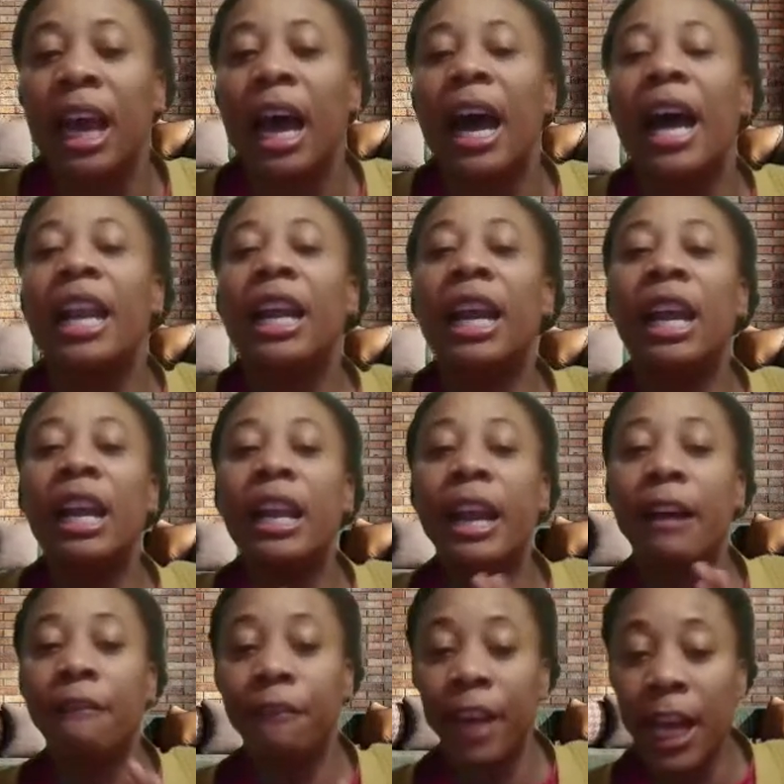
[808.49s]
And in the
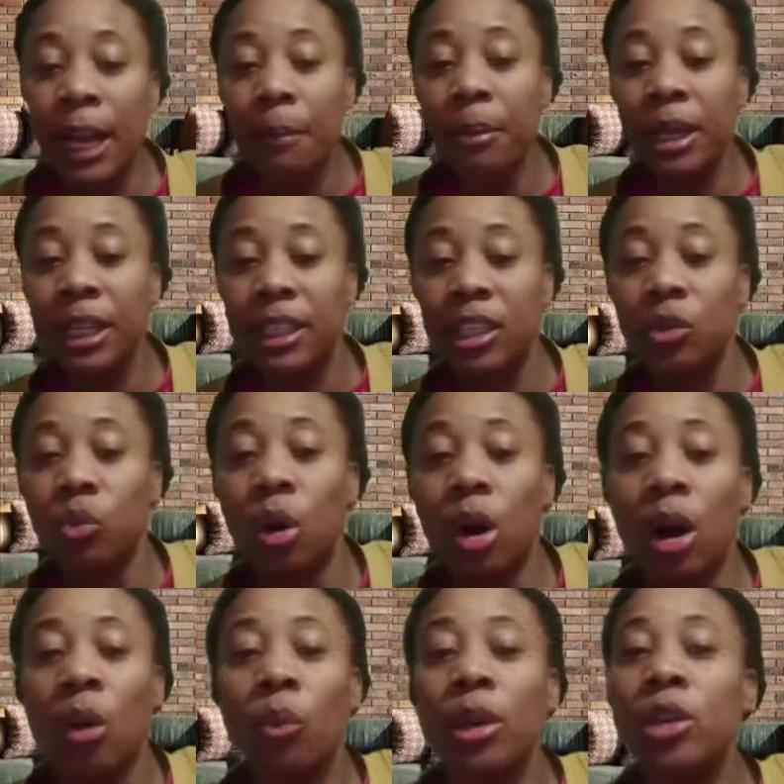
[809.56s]
availability
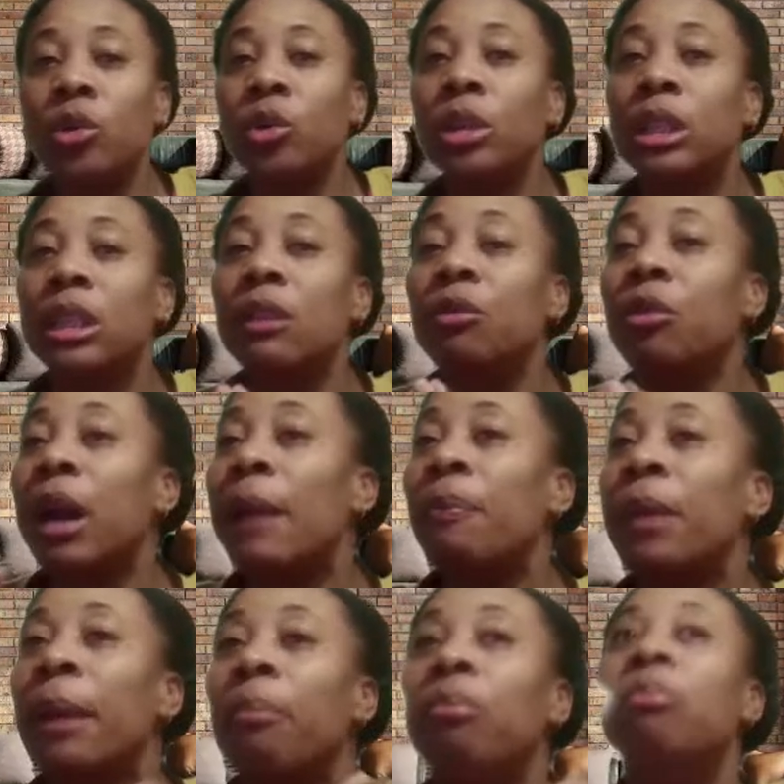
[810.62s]
world, we use different
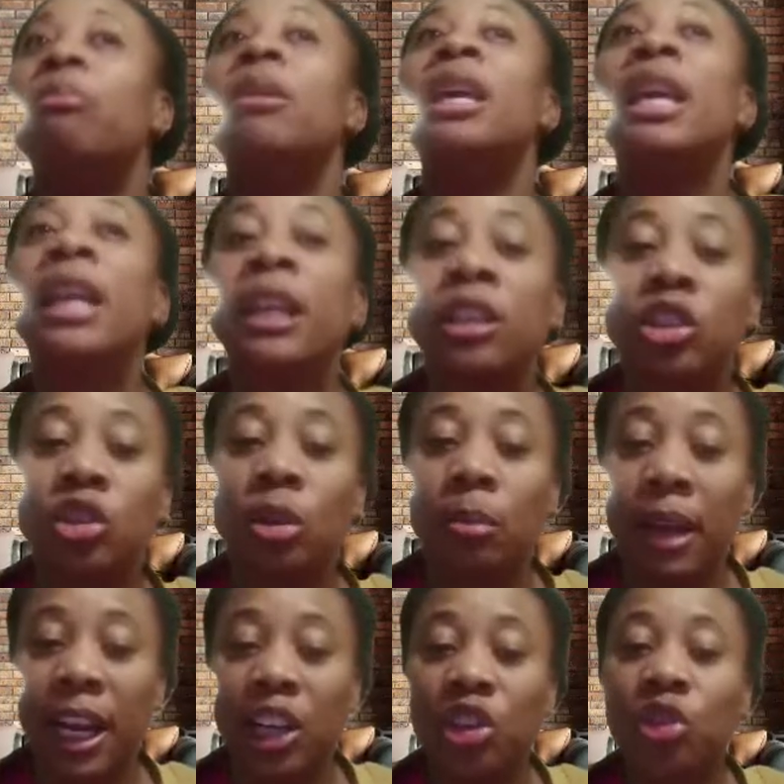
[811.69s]
means to
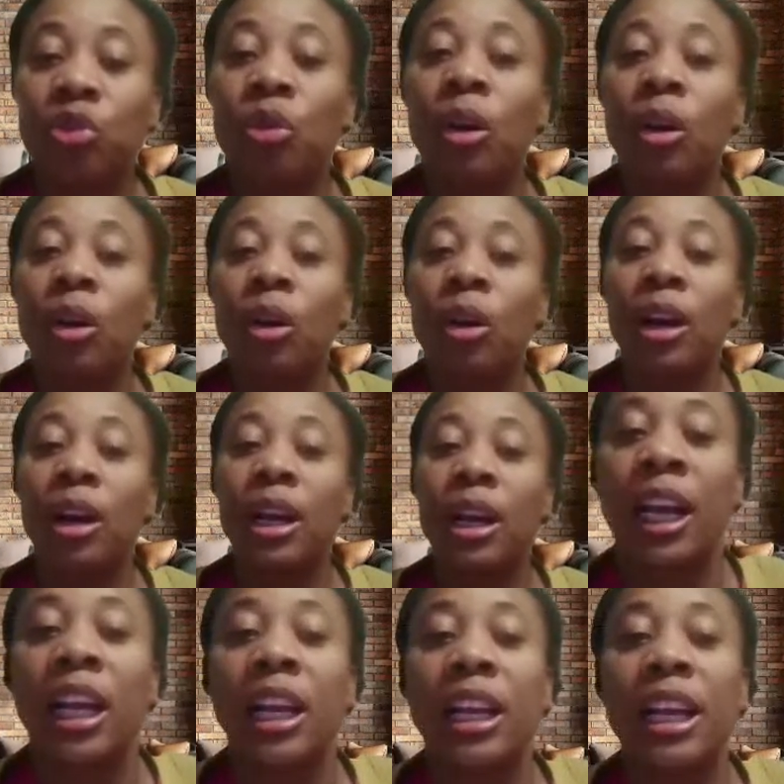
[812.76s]
make sure that
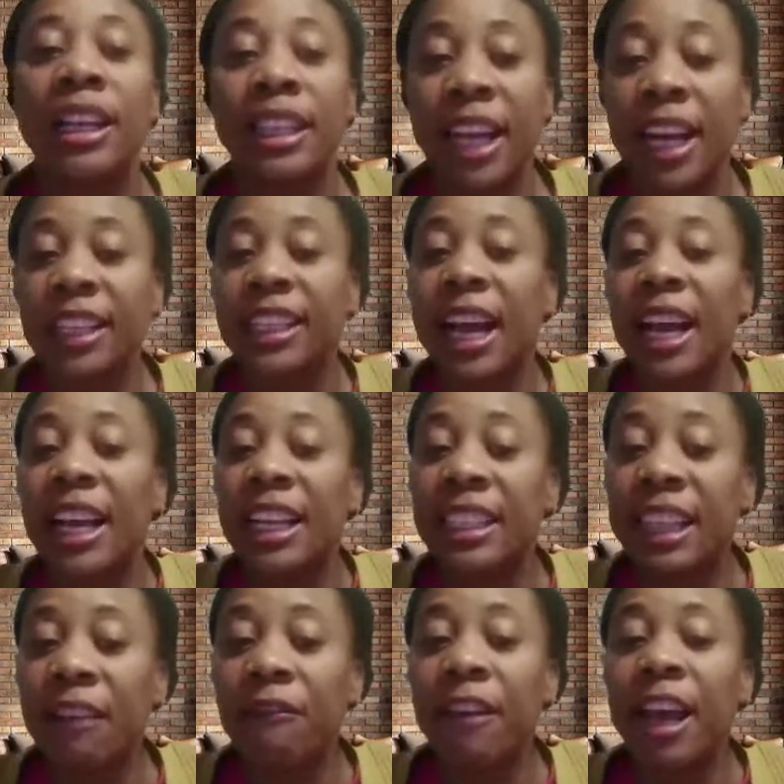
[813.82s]
the data is
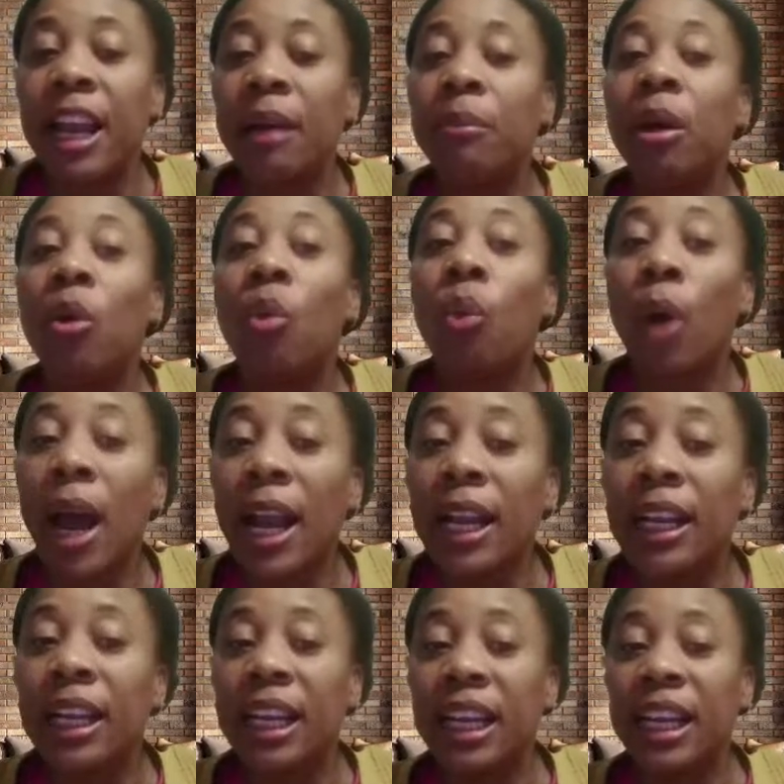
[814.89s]
available when
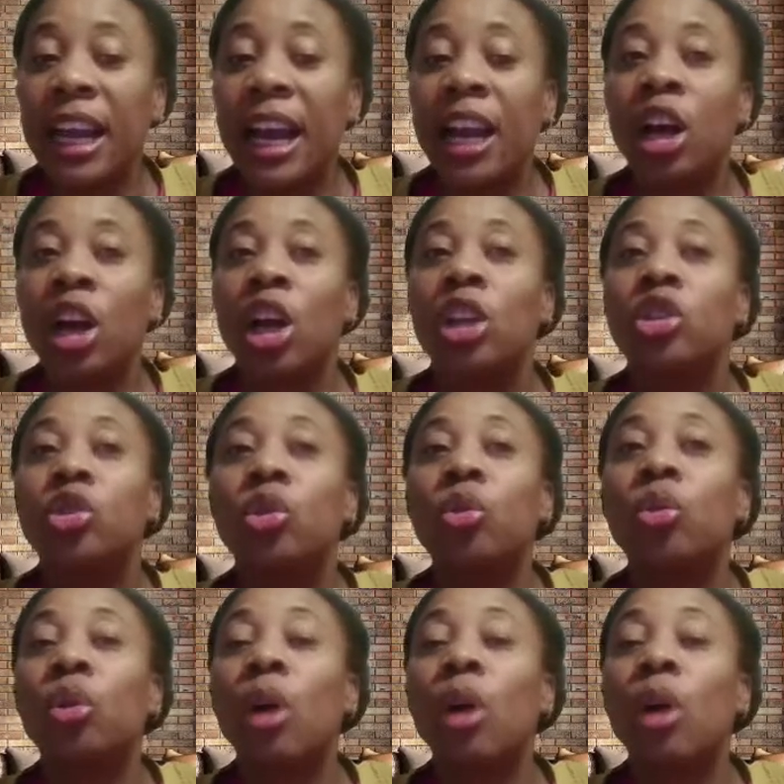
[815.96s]
needed to